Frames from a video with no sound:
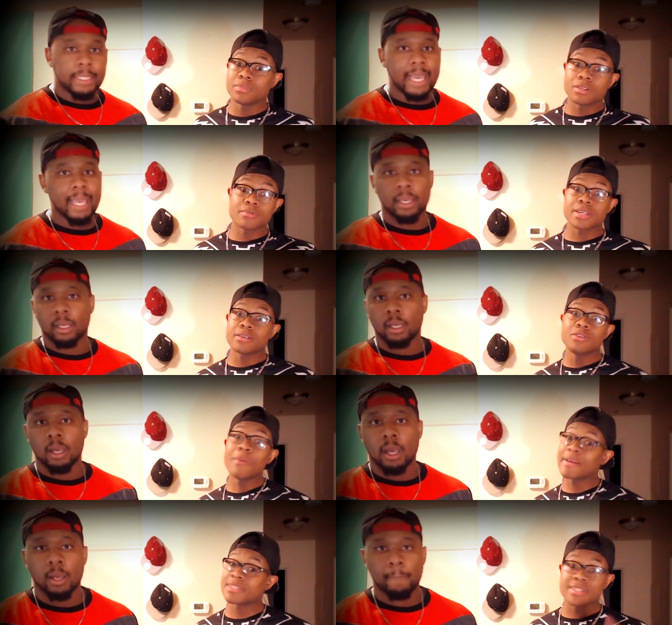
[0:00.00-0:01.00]
Speaker 1: You yeah,
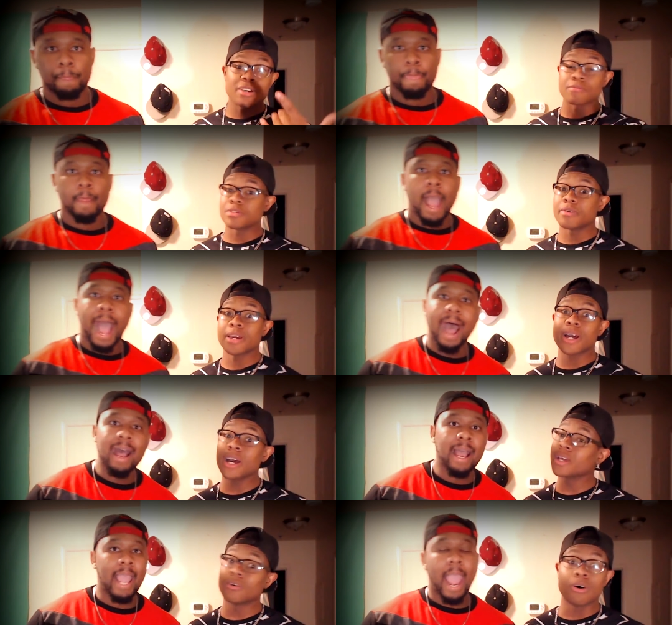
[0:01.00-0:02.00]
you might have to steal from 2K.
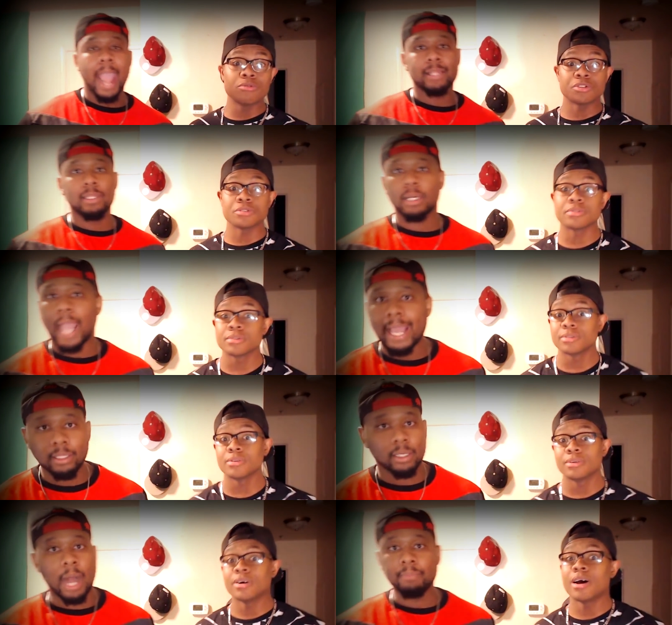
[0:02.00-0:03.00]
I, I ain't gonna hold. Hey, you. look,
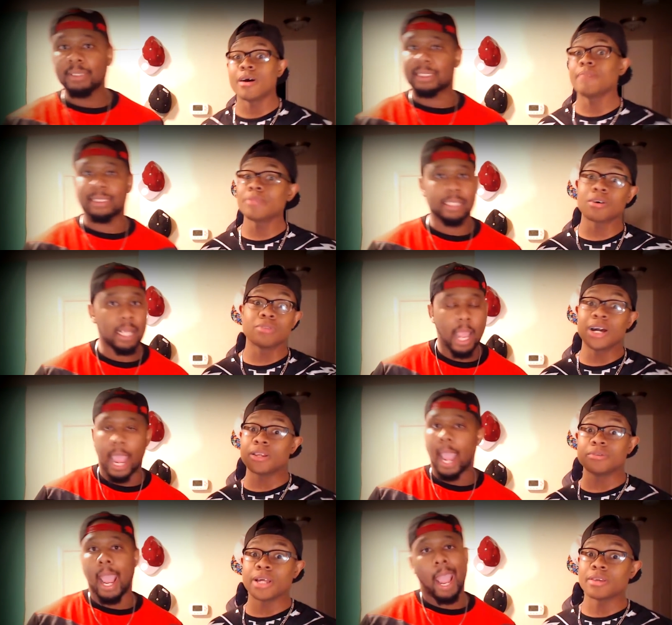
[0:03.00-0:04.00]
hey, look. I'm, I, just, I'm not gonna
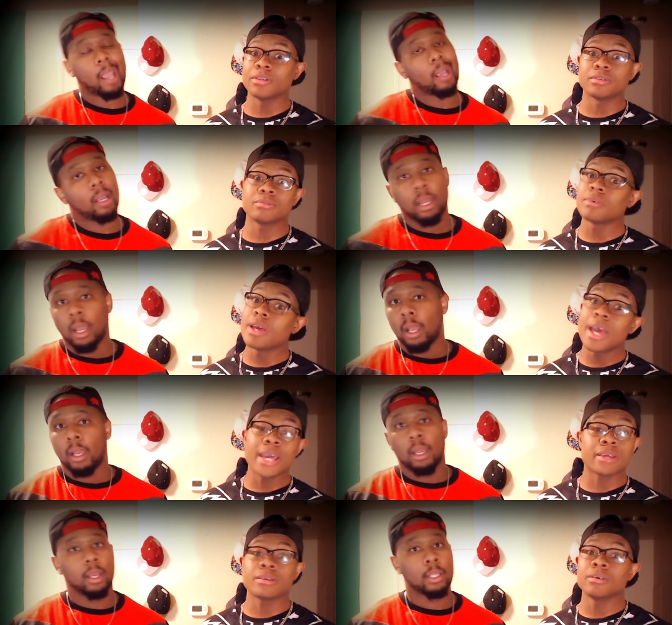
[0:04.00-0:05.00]
lie to you. Like, you
Speaker 2: know,
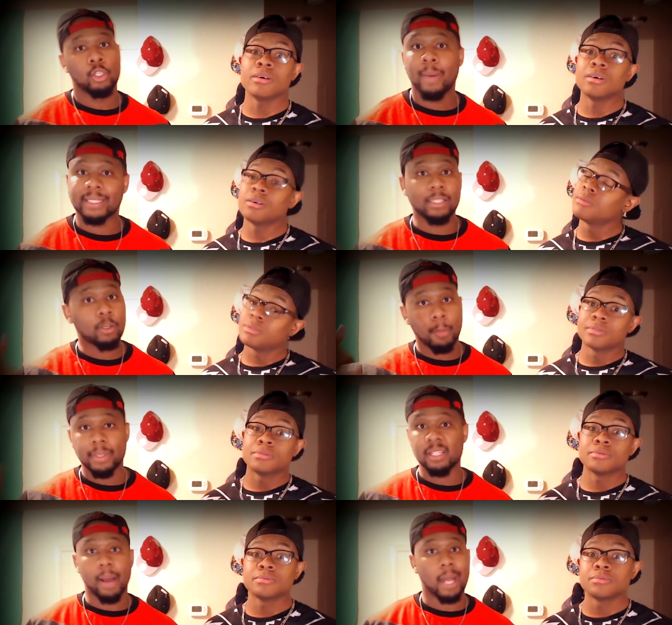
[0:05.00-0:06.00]
Hey, you better steal the
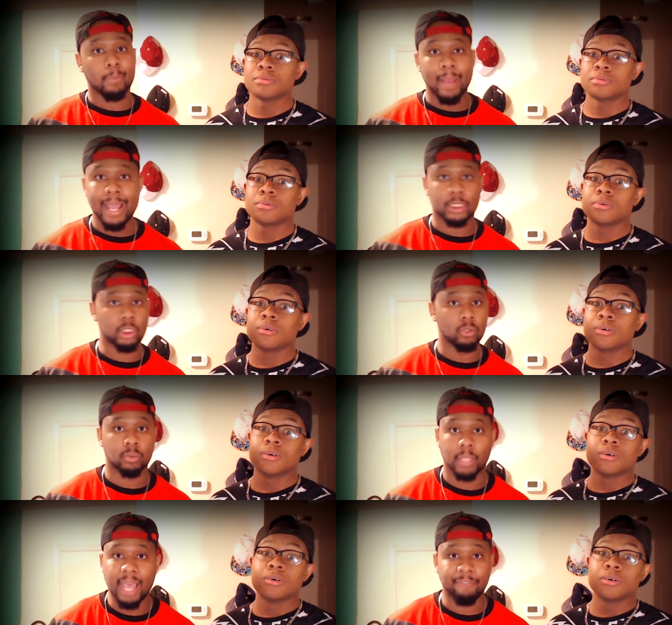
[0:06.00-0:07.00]
momentum behind the back.
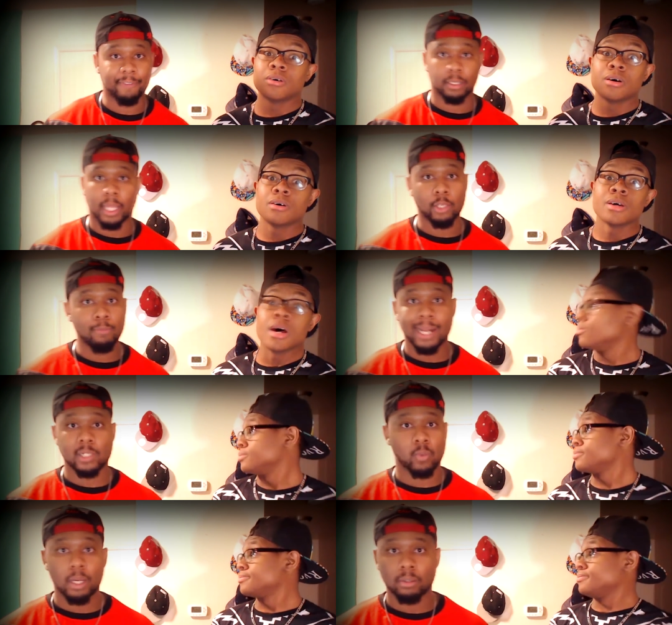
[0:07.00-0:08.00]
Shoot, ethic. Like you
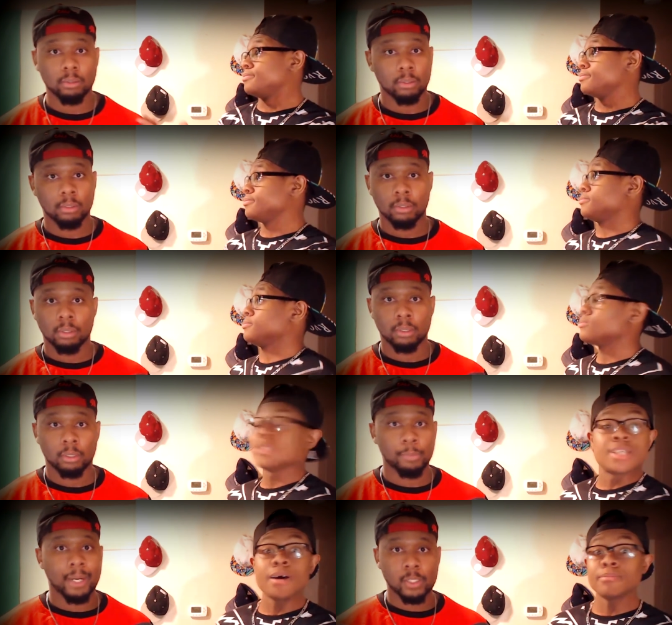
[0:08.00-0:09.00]
might as well.
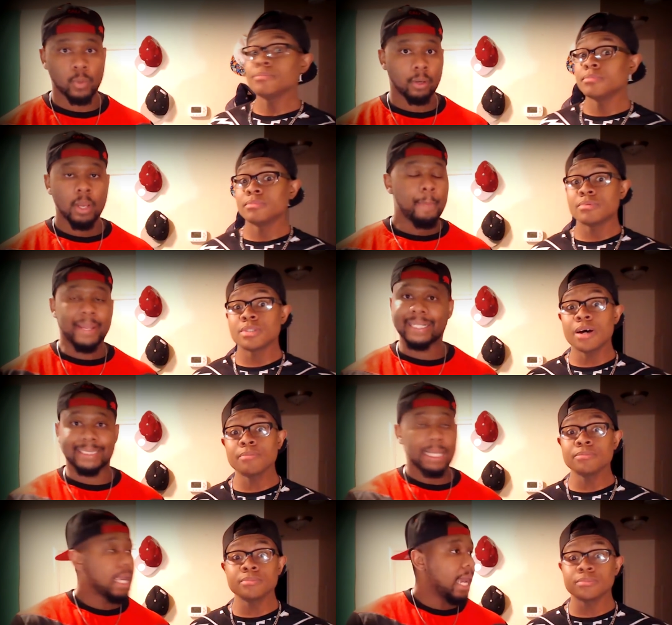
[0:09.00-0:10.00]
You some, might as well because some,